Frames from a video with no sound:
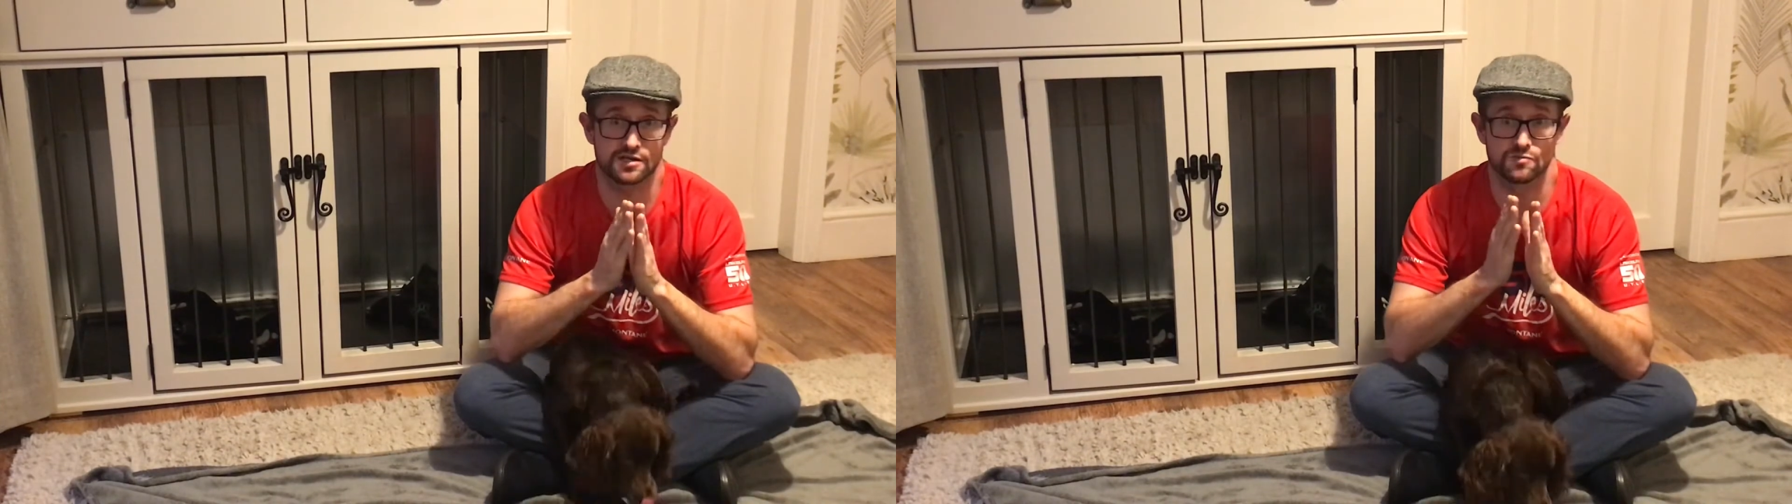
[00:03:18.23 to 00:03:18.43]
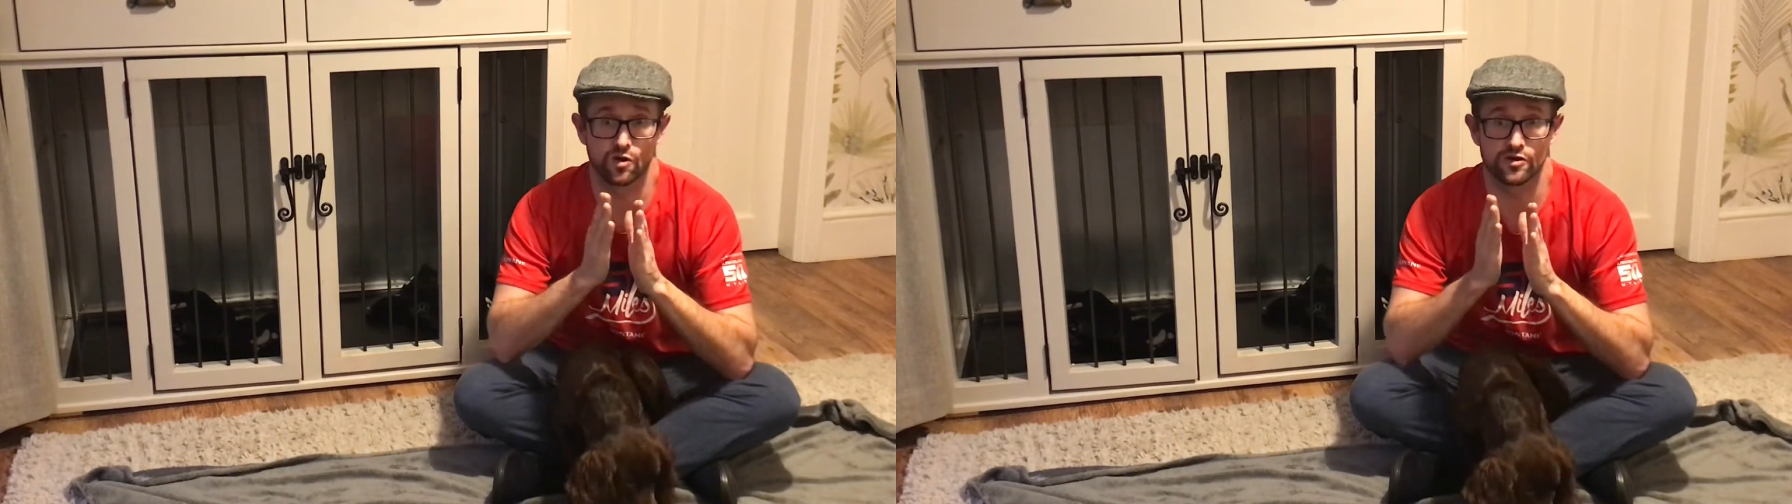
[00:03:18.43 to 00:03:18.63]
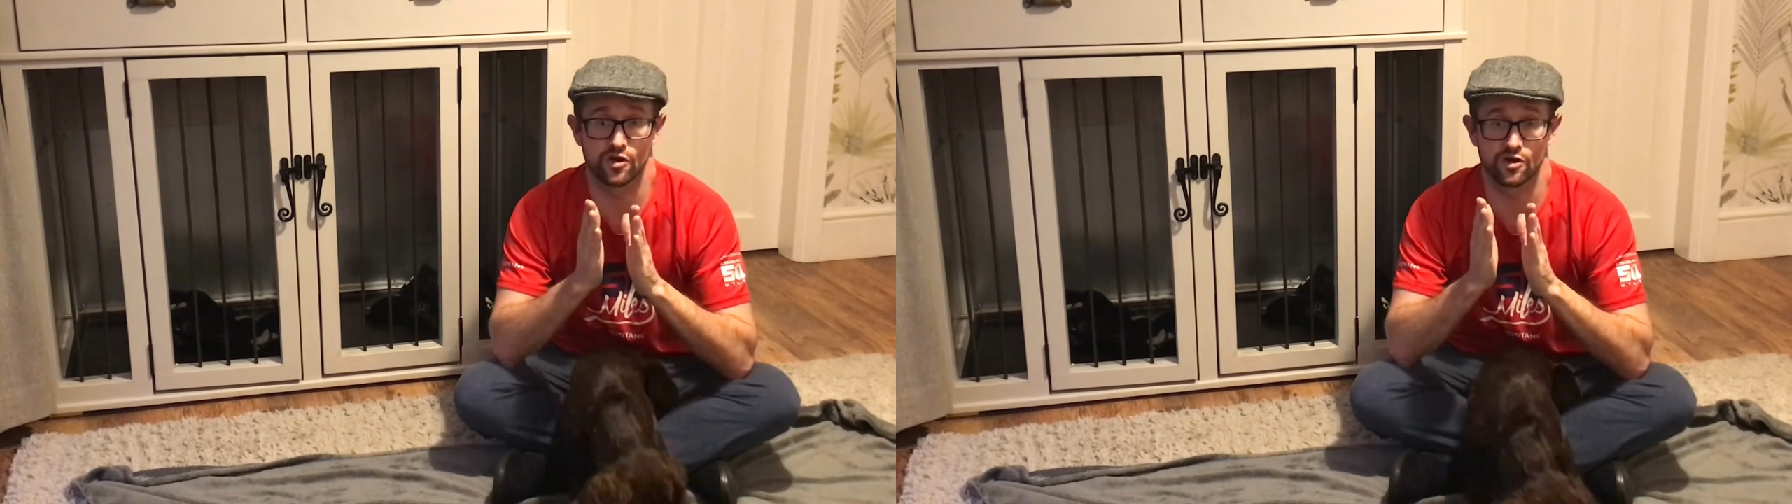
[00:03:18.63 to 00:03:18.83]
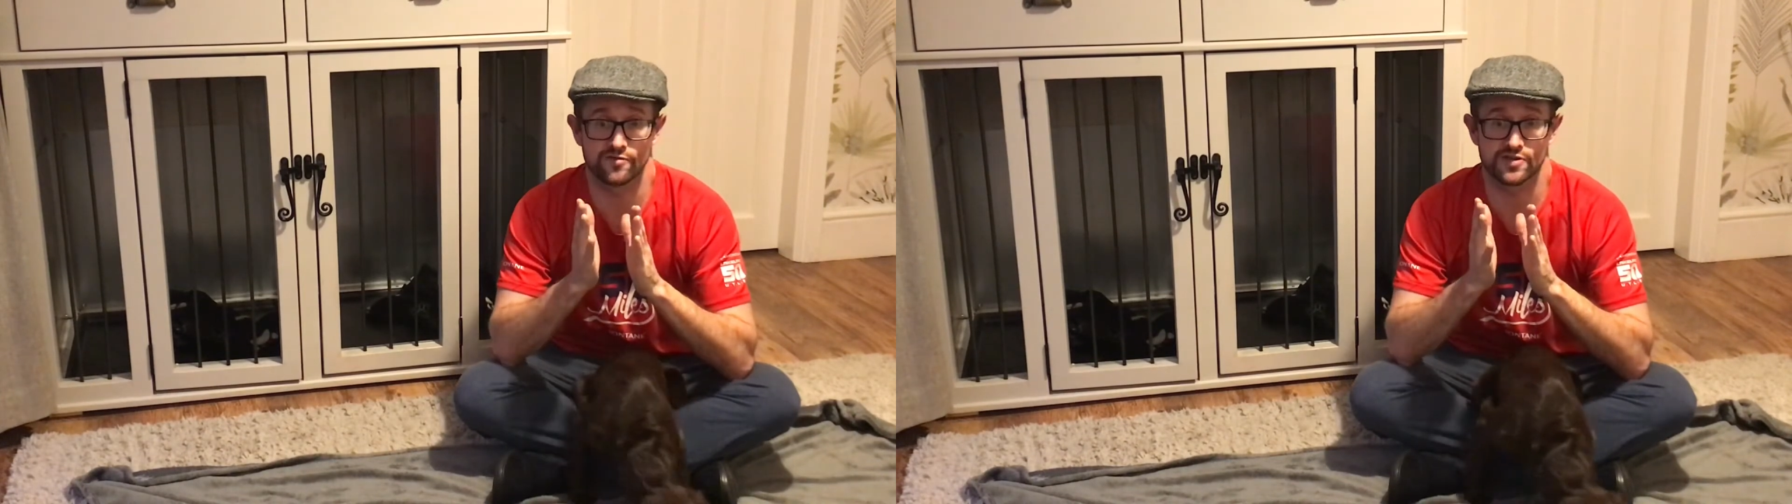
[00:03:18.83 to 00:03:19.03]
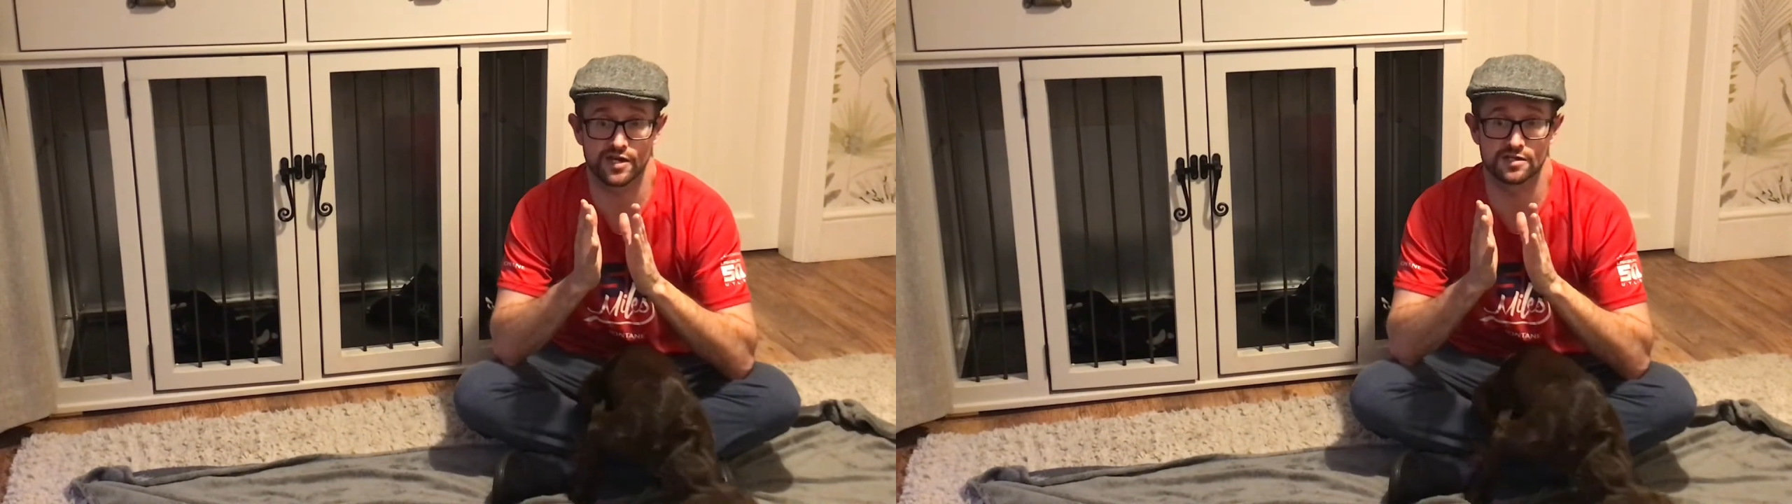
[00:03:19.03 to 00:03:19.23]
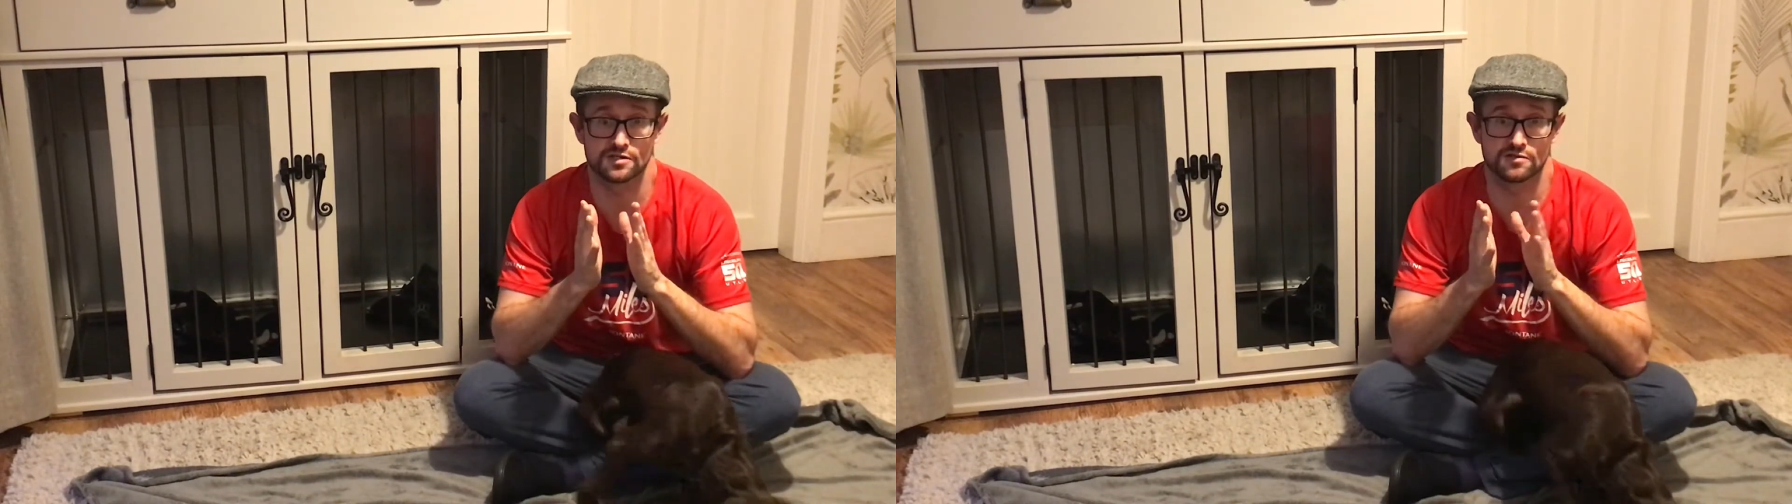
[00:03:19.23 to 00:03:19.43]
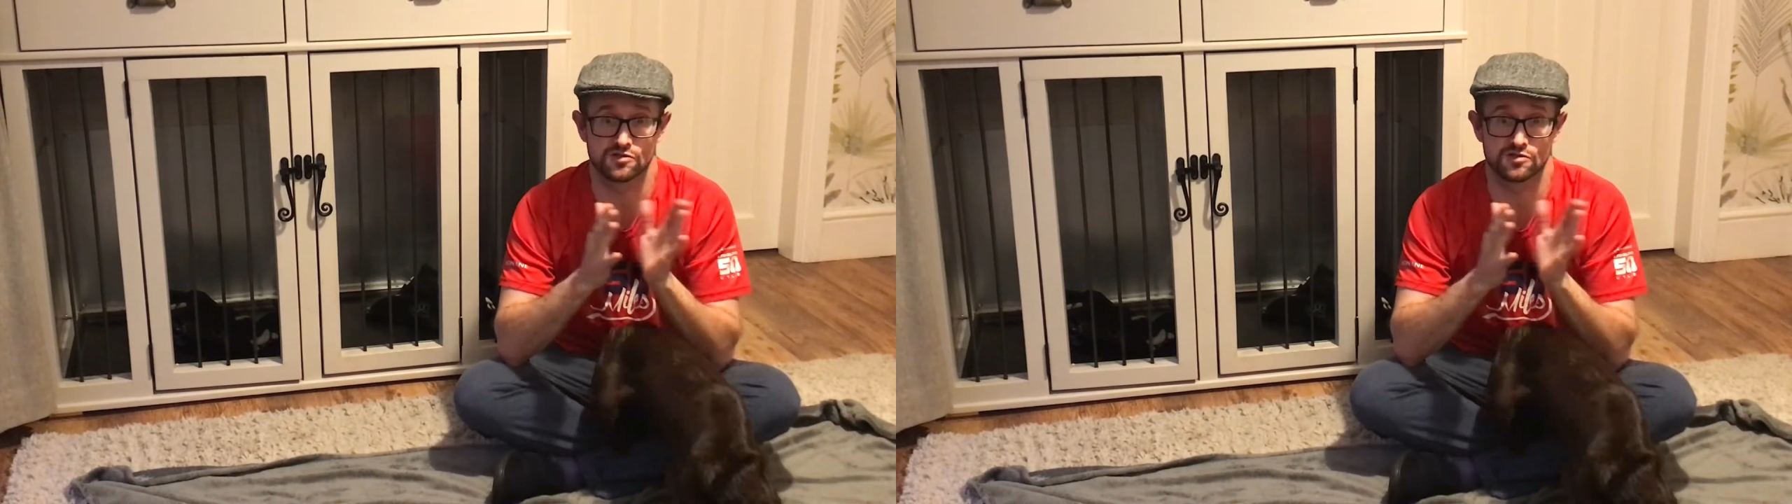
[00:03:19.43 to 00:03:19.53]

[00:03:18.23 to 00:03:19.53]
and 1.5 seconds,